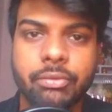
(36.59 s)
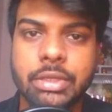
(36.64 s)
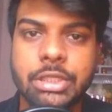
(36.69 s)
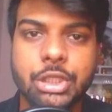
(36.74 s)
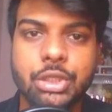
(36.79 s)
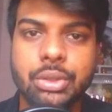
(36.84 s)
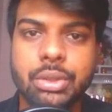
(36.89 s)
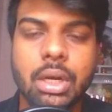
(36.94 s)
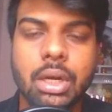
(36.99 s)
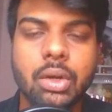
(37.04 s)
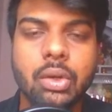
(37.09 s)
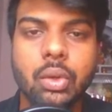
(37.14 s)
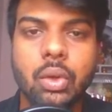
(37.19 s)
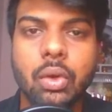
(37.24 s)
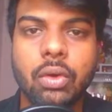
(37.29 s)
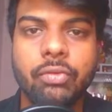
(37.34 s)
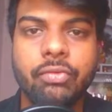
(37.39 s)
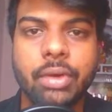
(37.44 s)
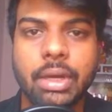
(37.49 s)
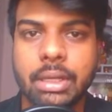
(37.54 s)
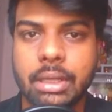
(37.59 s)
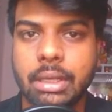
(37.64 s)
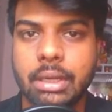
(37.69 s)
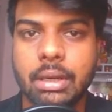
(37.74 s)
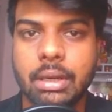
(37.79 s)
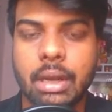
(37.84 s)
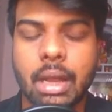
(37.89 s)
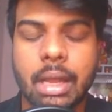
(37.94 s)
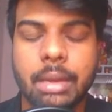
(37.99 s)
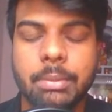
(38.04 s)
We should not go
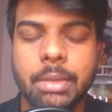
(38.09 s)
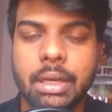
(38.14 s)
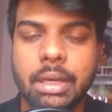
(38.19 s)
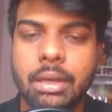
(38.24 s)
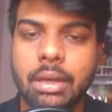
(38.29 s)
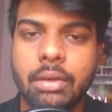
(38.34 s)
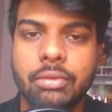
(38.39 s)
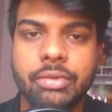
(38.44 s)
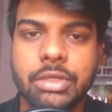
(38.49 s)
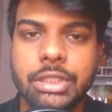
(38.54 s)
further. I mean,